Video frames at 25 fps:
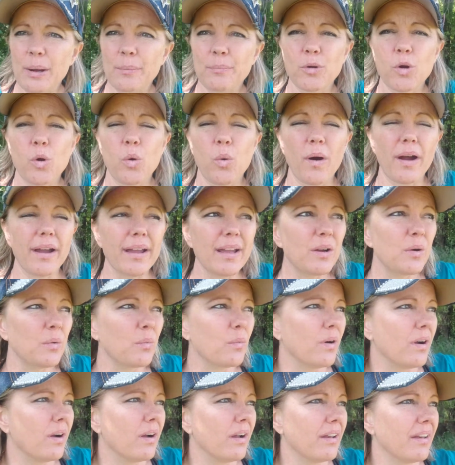quiet
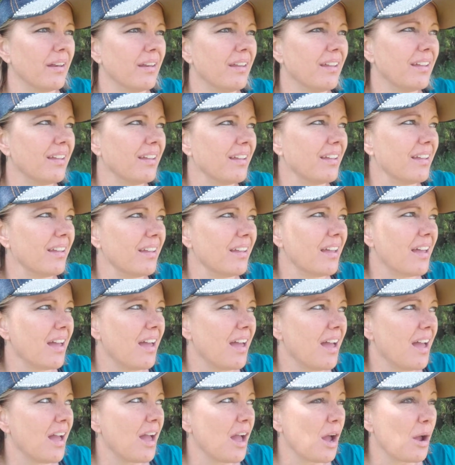one,
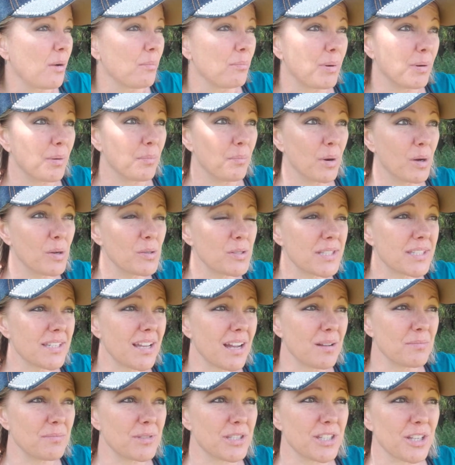but most
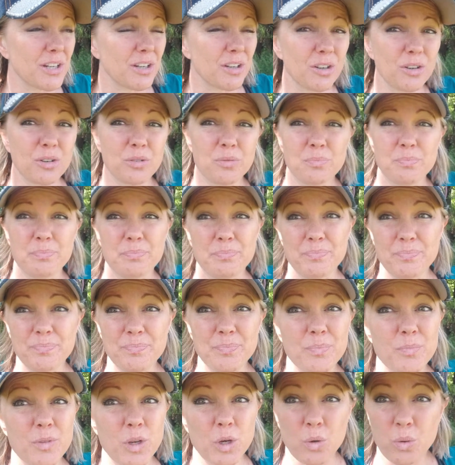times they're
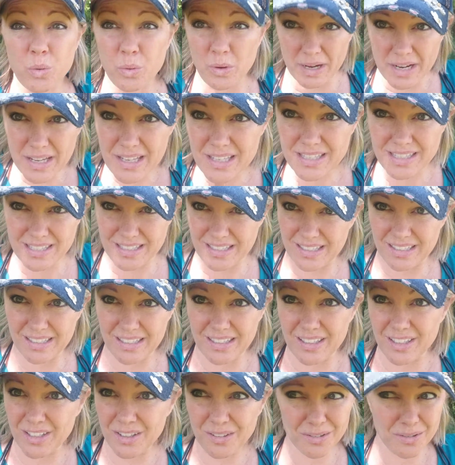
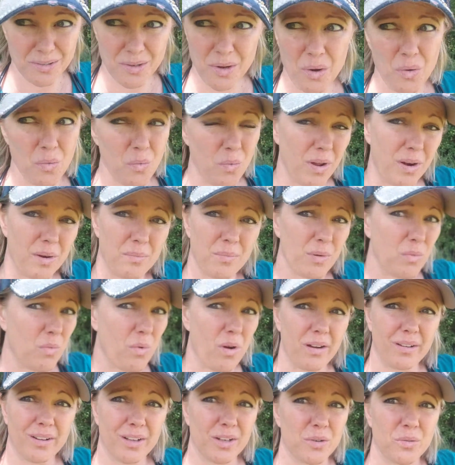crazy. You don't want to be
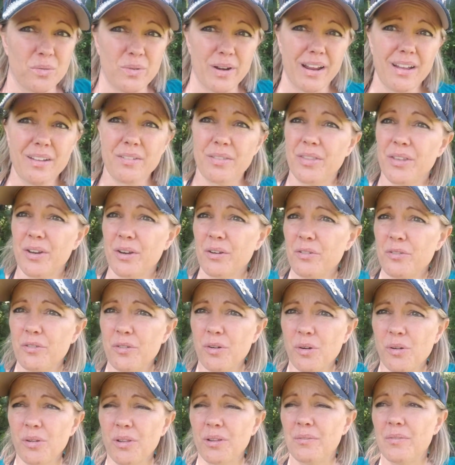walking around.
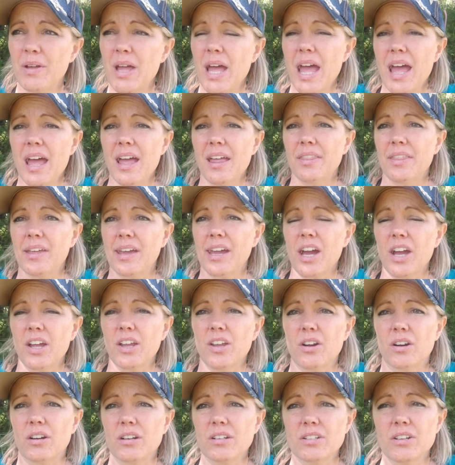They got
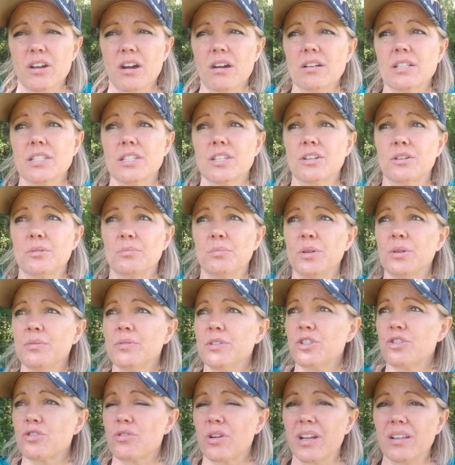yard dogs that are
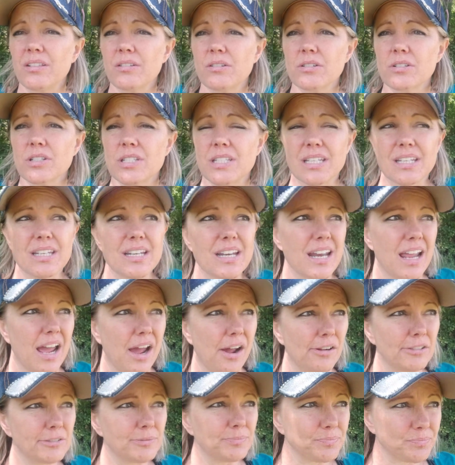moving trailers in and
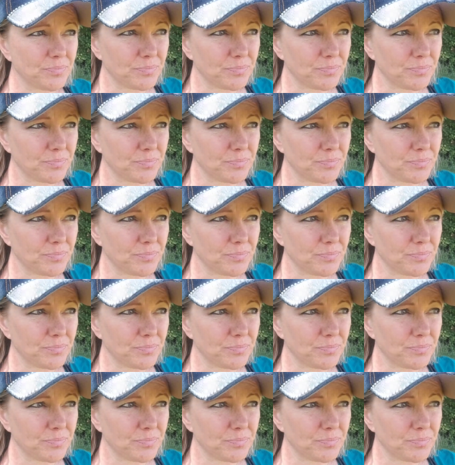out.